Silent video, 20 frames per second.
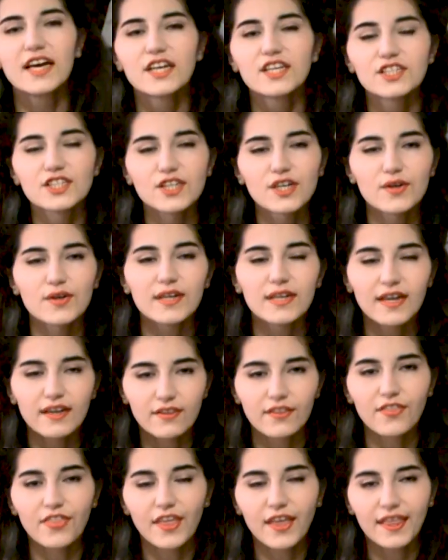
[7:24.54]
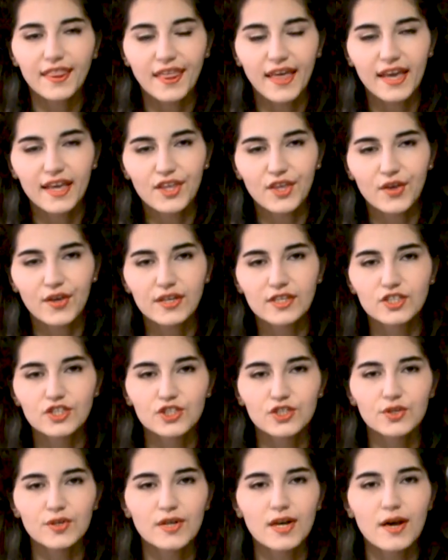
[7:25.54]
So another thing that you can
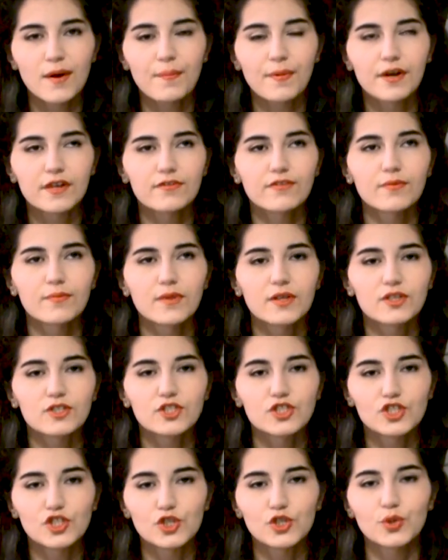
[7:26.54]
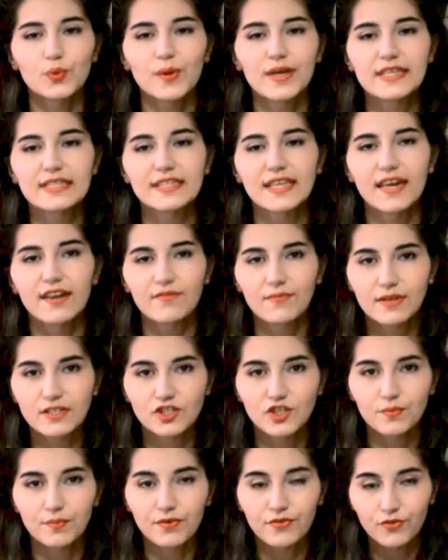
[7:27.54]
do, apart from those two ways that I've
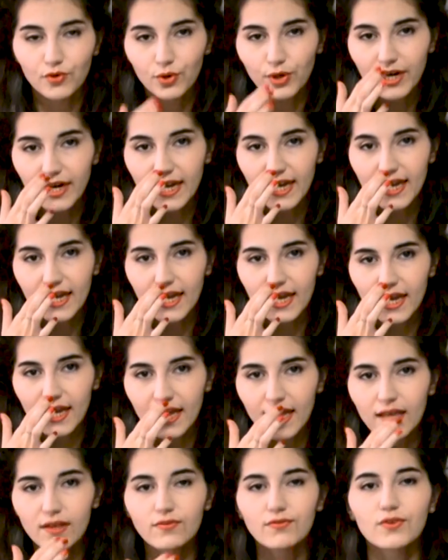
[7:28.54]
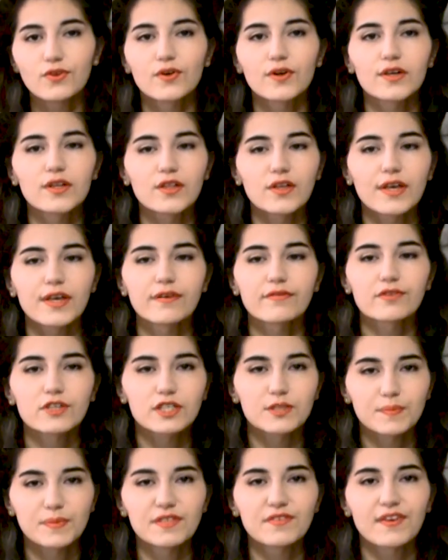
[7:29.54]
mentioned before, if you're looking for a
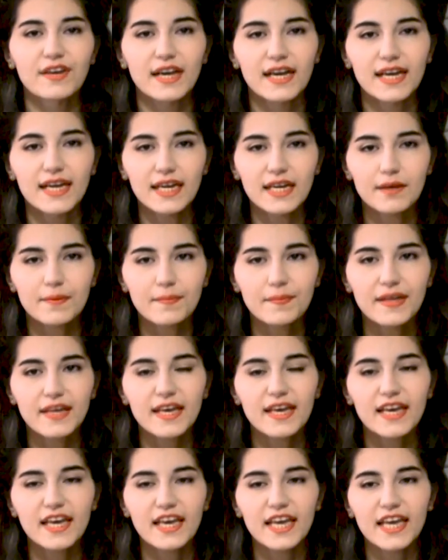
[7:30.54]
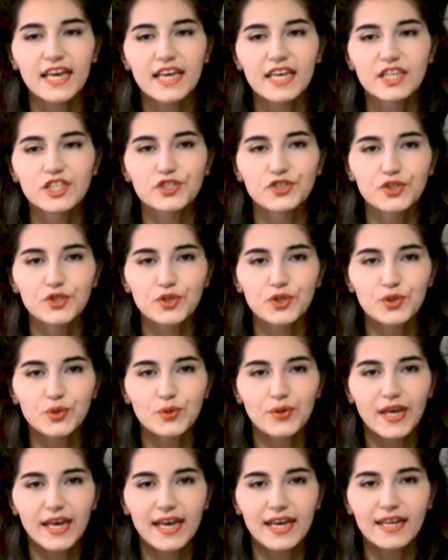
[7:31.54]
specific item, is you
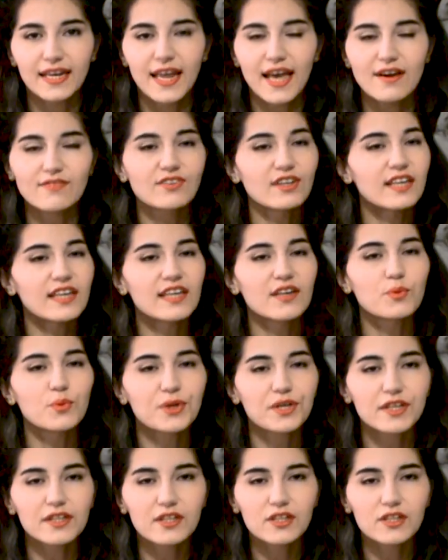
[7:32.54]
can have a keyword